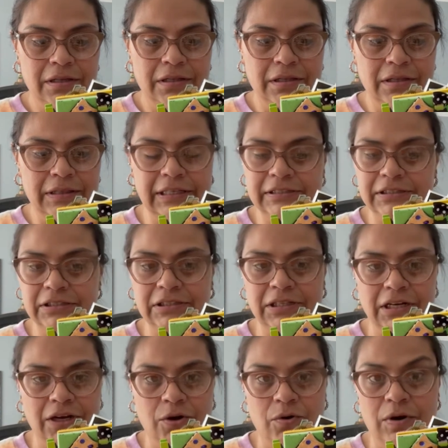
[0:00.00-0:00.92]
This is
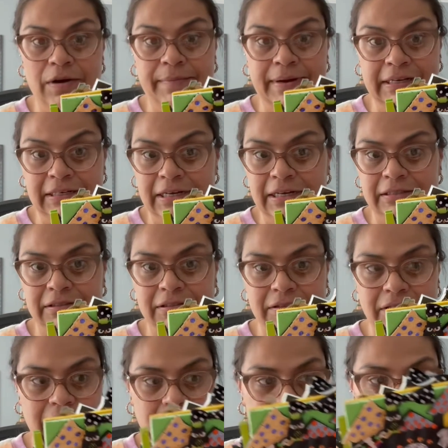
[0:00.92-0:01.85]
going to go on my desk.
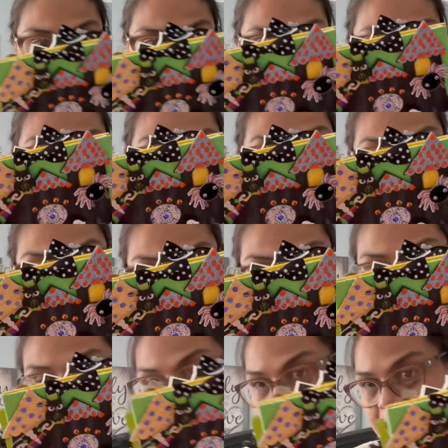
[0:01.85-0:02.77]
This desk that
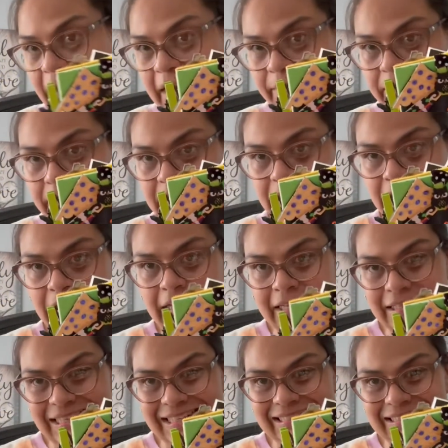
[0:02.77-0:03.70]
I'm sitting
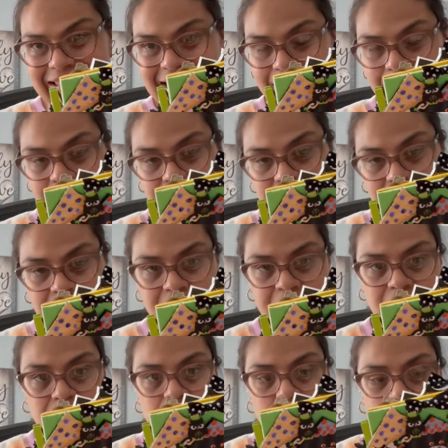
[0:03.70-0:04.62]
on, that is downstairs,
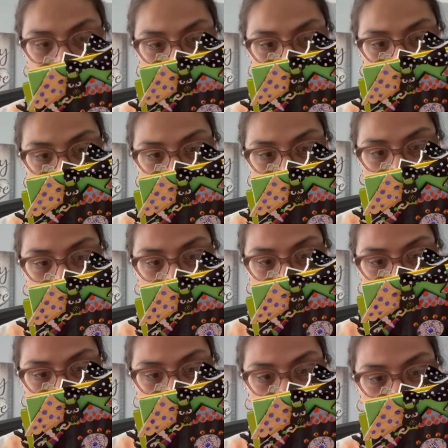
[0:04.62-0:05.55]
is going into my
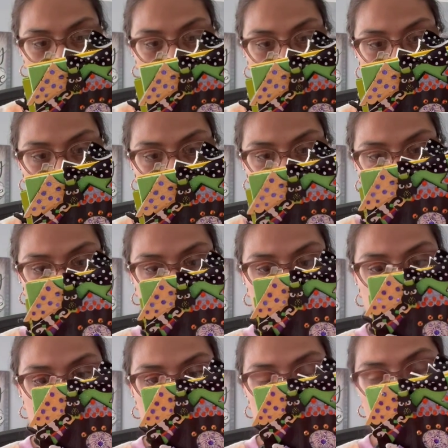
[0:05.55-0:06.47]
bling room.
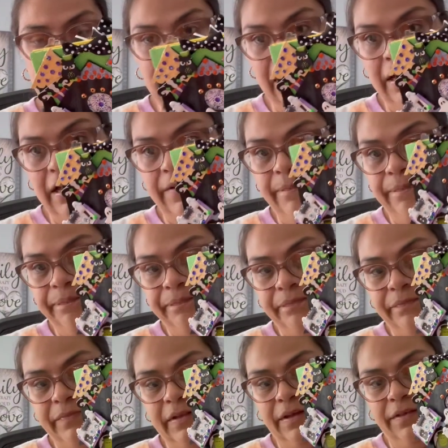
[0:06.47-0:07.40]
And
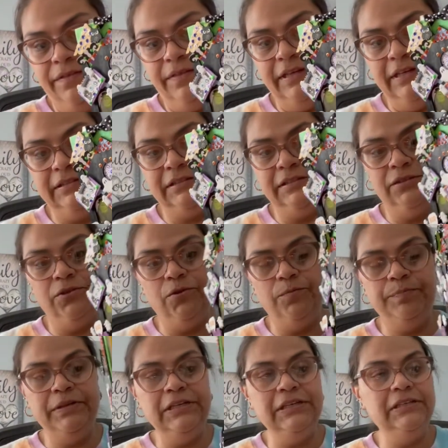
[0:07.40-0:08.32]
this little
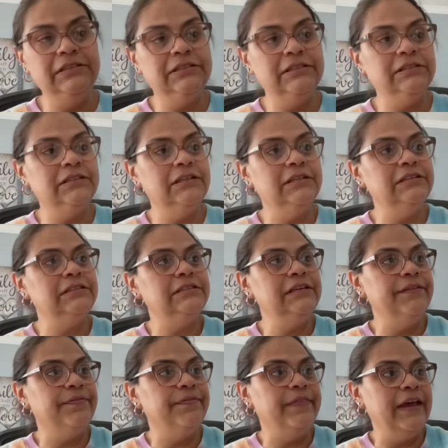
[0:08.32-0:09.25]
piece is going to
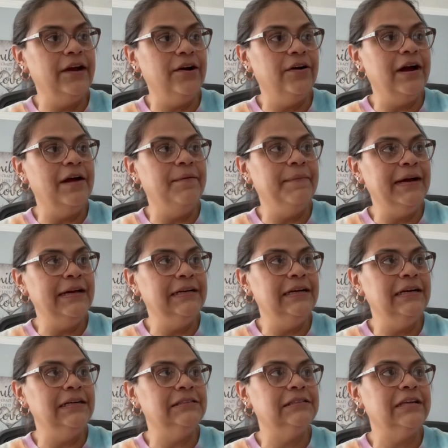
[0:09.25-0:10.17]
sit there on my
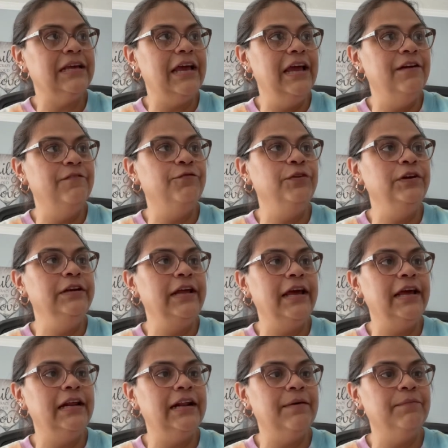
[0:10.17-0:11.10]
desk every
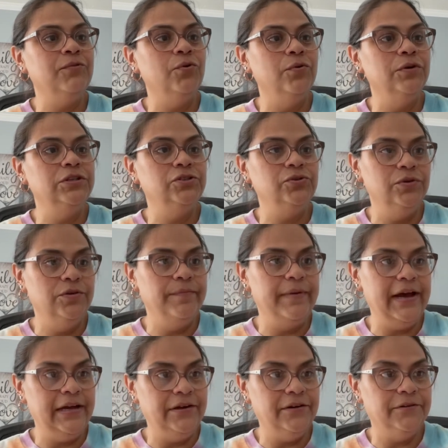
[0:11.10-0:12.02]
day. And I'm going to
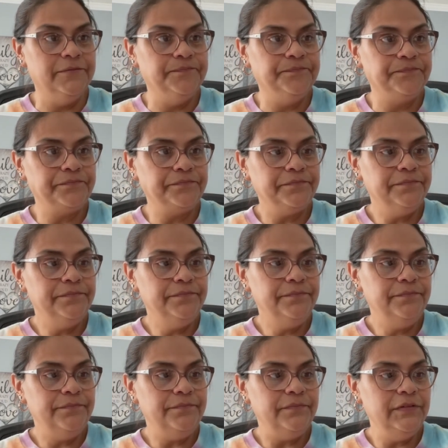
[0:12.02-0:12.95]
admire
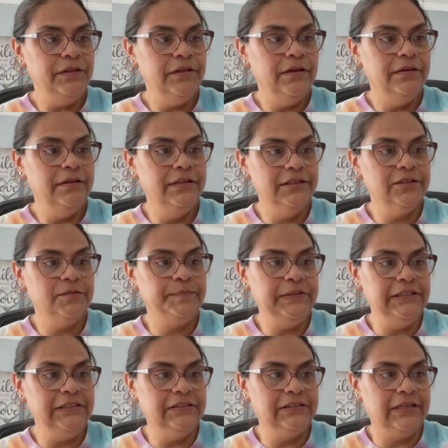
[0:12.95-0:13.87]
this
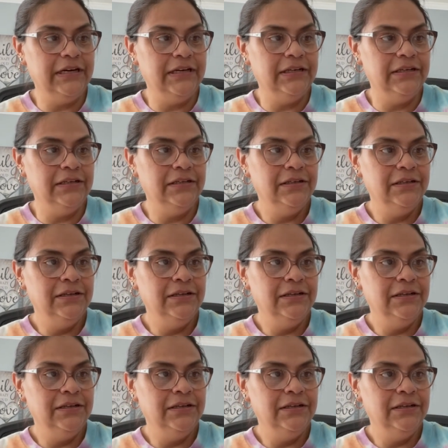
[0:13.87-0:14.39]
piece, Donna.